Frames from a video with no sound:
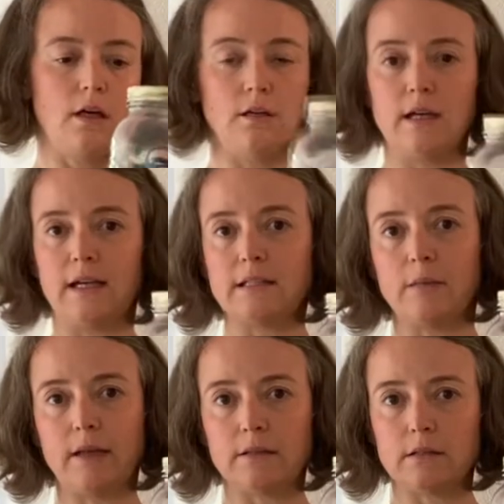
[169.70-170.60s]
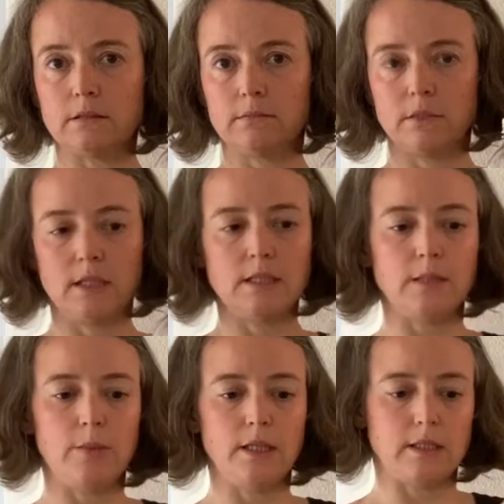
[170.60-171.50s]
elastic bands,
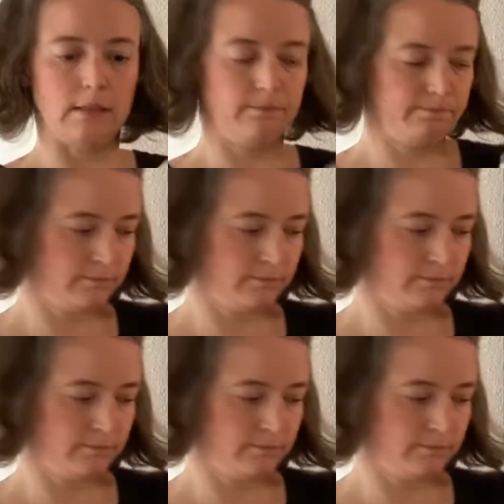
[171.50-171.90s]
easy peasy.